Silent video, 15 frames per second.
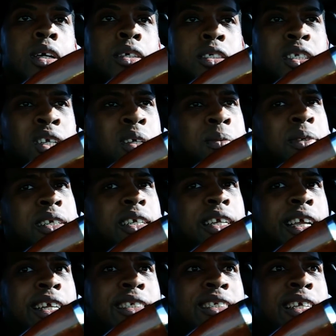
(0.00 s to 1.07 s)
So I'm really
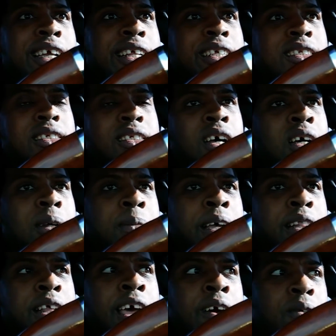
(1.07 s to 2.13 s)
kind of excited to talk
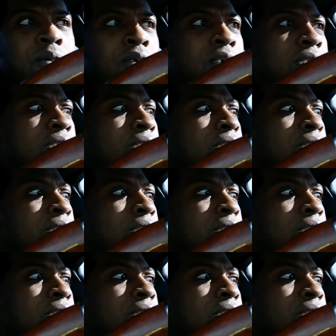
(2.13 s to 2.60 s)
about that one.